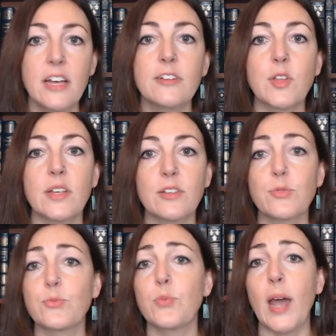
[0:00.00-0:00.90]
So this is
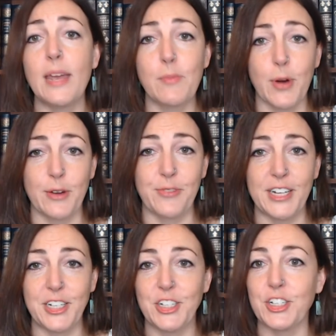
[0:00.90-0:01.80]
way more
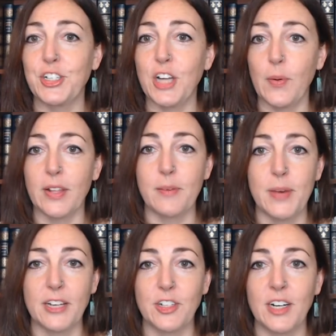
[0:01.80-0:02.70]
efficient just showing the
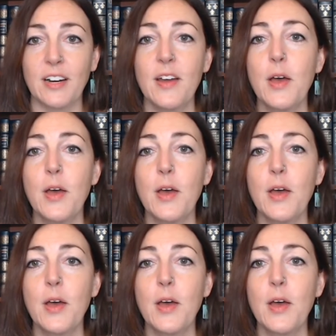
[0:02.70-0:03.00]
picture